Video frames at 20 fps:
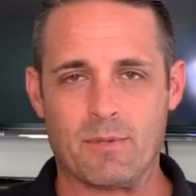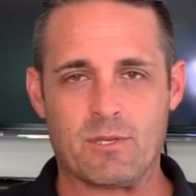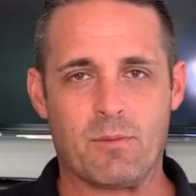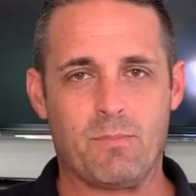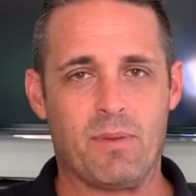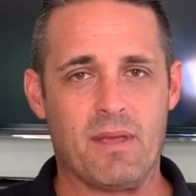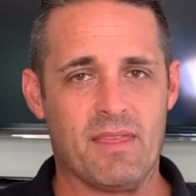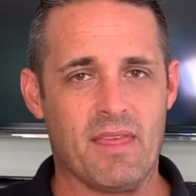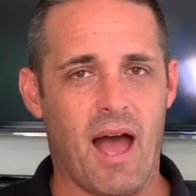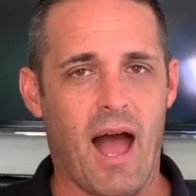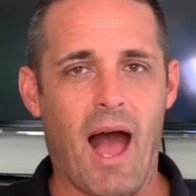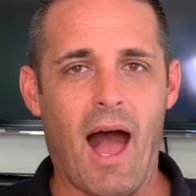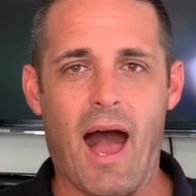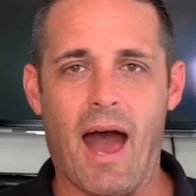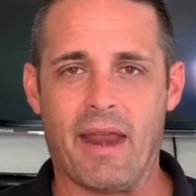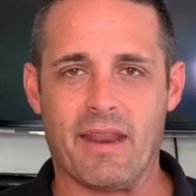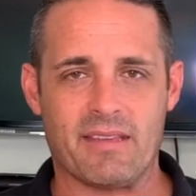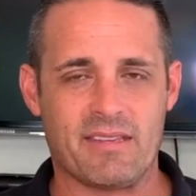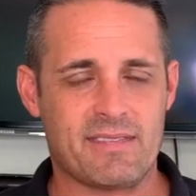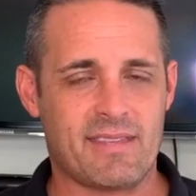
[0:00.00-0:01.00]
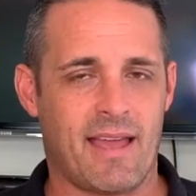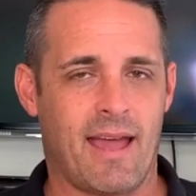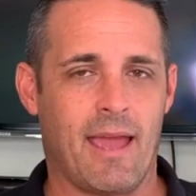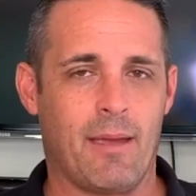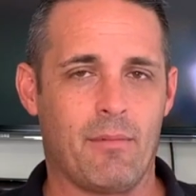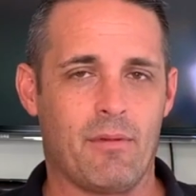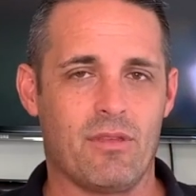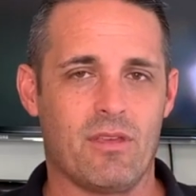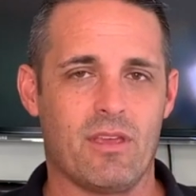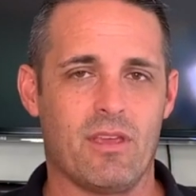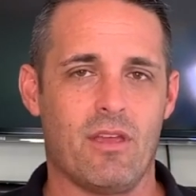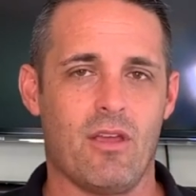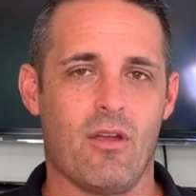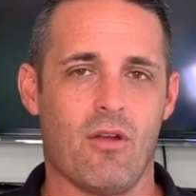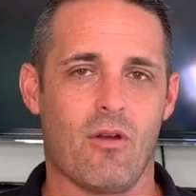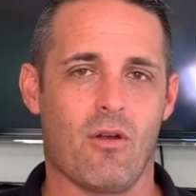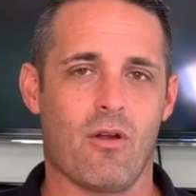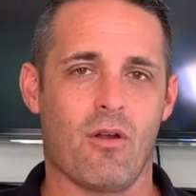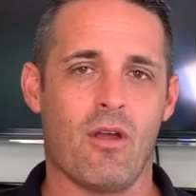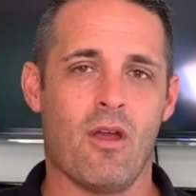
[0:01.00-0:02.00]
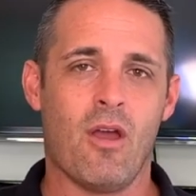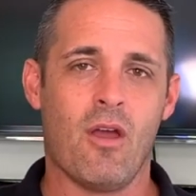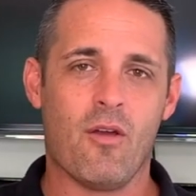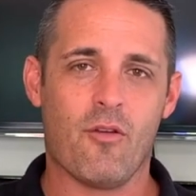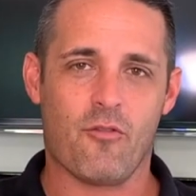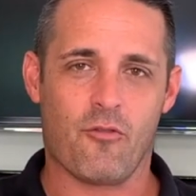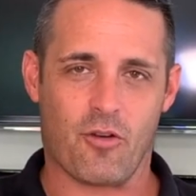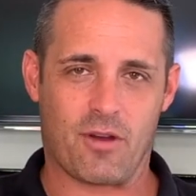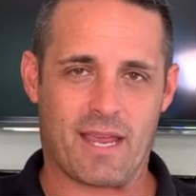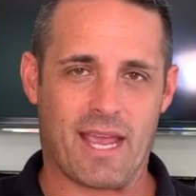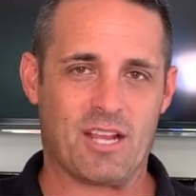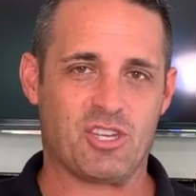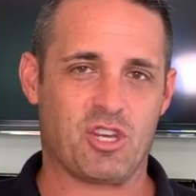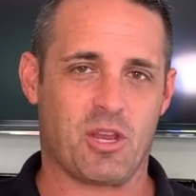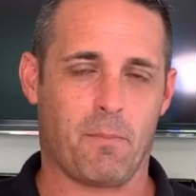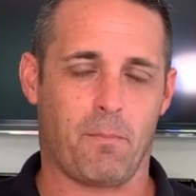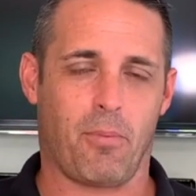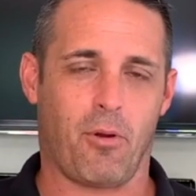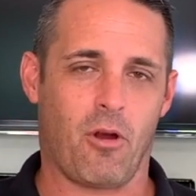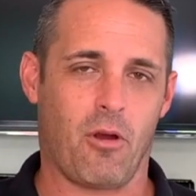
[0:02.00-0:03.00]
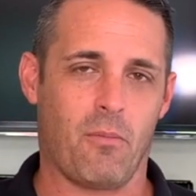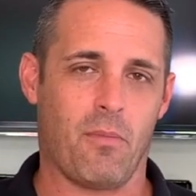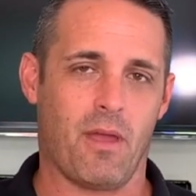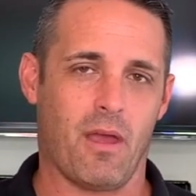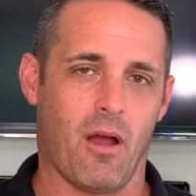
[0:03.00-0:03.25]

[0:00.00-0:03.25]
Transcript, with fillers: to be the hottest time of the year for catching permit